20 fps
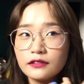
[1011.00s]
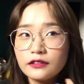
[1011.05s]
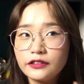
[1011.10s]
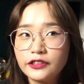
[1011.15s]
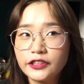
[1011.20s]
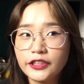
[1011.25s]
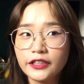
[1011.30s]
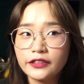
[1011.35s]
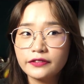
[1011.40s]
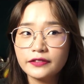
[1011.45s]

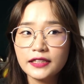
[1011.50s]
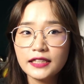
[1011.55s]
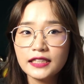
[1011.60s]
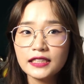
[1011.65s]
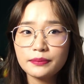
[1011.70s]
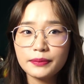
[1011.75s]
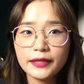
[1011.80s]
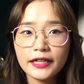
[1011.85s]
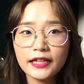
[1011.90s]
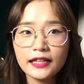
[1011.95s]
generally
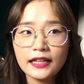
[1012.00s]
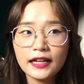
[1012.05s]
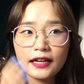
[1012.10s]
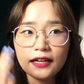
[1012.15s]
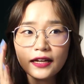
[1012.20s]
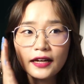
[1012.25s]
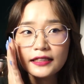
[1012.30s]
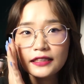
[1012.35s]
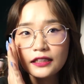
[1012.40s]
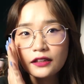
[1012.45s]
speaking, like
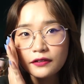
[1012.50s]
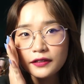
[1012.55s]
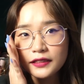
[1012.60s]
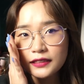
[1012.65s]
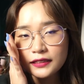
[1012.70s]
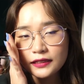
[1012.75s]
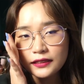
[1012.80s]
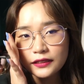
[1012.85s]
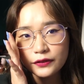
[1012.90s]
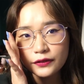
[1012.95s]
as long
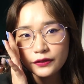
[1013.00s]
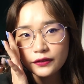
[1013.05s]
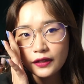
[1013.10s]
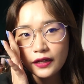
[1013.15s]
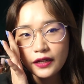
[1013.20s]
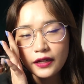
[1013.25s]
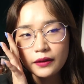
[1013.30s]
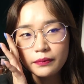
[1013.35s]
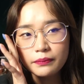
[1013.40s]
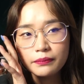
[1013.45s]
as you
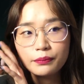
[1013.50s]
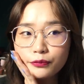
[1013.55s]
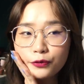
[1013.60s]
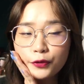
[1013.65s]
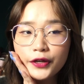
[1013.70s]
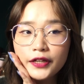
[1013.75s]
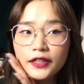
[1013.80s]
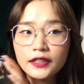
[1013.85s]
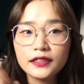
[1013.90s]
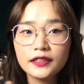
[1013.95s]
keep
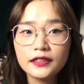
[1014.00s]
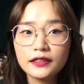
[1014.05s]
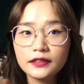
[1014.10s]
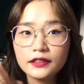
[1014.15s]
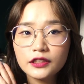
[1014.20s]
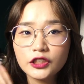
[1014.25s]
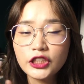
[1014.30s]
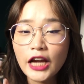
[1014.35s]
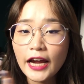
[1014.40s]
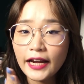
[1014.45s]
with
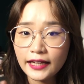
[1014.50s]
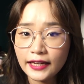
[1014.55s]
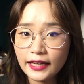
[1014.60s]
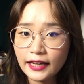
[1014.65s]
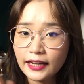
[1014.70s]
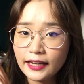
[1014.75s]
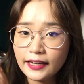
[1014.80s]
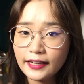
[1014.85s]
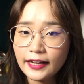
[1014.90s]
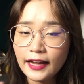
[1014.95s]

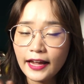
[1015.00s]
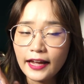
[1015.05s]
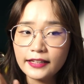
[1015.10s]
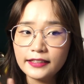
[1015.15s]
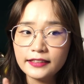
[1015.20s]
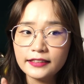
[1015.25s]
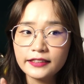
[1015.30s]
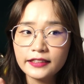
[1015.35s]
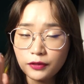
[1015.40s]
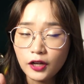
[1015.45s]
checking
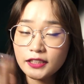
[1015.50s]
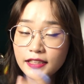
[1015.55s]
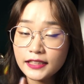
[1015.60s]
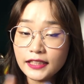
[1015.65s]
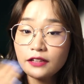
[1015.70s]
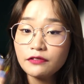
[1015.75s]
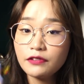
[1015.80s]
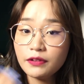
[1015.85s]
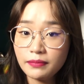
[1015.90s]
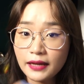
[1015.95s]
and blotting
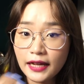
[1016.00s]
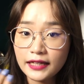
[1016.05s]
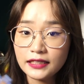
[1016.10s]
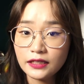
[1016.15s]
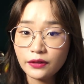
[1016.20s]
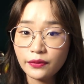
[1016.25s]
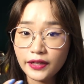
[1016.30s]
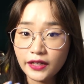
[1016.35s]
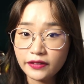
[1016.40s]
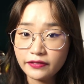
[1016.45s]
and
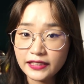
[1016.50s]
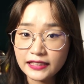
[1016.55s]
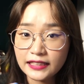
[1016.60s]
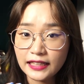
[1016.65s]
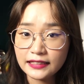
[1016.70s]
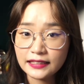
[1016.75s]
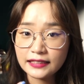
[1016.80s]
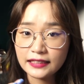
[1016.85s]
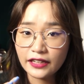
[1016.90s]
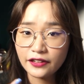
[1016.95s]
reblending whenever it's
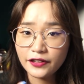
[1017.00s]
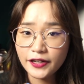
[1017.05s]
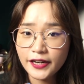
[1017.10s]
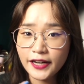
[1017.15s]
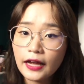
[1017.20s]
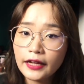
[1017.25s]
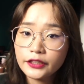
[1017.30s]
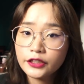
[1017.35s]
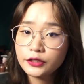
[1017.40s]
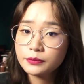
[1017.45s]
necessary,
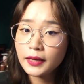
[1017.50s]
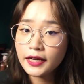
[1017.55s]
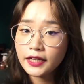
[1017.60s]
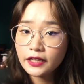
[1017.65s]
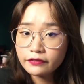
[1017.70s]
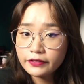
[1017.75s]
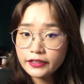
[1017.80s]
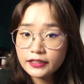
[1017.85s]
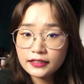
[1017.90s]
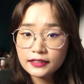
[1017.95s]
and you might
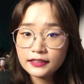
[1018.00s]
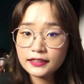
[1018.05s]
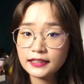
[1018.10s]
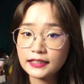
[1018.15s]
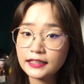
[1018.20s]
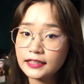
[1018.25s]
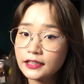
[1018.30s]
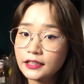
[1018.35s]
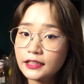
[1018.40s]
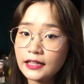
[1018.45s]
even
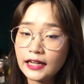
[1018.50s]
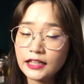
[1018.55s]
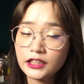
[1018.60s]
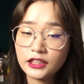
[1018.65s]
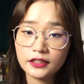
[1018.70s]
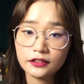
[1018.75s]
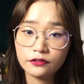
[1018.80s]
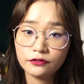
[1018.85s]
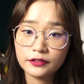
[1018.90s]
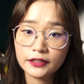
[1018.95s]
consider like
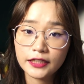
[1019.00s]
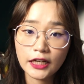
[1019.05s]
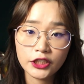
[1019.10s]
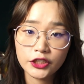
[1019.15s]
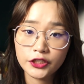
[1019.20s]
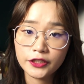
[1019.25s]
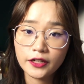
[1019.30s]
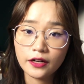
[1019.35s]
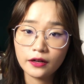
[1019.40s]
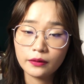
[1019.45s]
just
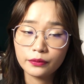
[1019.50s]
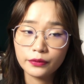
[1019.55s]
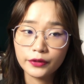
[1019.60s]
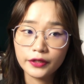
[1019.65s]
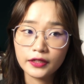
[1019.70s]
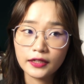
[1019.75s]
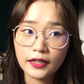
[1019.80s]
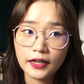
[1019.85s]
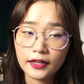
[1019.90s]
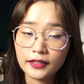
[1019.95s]
touching up
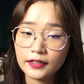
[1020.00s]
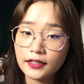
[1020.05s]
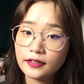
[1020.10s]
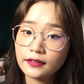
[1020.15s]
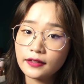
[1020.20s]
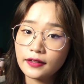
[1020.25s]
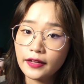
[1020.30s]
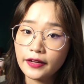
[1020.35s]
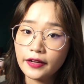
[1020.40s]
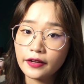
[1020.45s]
with like
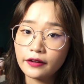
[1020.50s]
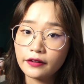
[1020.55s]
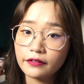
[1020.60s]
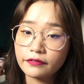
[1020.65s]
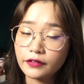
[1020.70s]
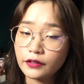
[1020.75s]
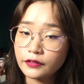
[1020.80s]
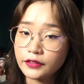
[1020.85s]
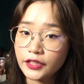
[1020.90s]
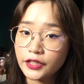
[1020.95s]
another layer of
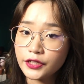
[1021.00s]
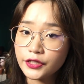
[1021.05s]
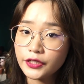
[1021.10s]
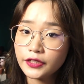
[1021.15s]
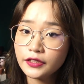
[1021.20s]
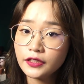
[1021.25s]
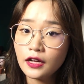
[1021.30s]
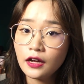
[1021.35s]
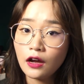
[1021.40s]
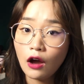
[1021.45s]

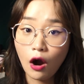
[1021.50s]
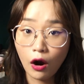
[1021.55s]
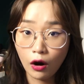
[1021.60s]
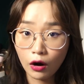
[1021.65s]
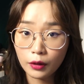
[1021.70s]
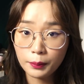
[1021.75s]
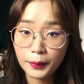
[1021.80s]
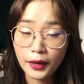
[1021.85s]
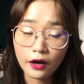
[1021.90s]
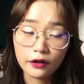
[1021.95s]
foundation
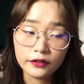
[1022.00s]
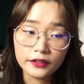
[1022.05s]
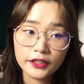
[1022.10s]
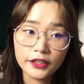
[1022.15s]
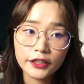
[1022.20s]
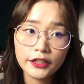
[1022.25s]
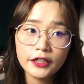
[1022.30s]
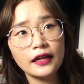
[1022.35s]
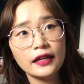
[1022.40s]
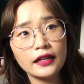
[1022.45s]
or
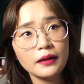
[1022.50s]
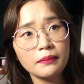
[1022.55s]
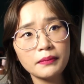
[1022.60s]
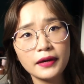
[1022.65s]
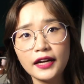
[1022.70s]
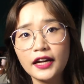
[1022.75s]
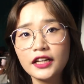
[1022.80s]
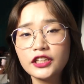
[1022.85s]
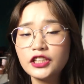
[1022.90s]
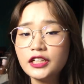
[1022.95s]
powder, that
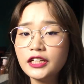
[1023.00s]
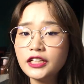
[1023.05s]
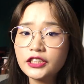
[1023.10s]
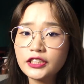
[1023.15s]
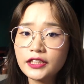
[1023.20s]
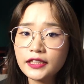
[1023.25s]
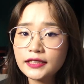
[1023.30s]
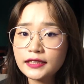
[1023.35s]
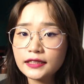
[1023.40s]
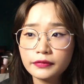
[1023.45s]
might actually
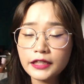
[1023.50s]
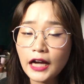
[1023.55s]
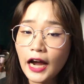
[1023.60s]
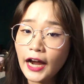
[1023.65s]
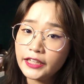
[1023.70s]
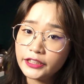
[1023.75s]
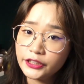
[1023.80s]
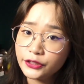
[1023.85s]
just tide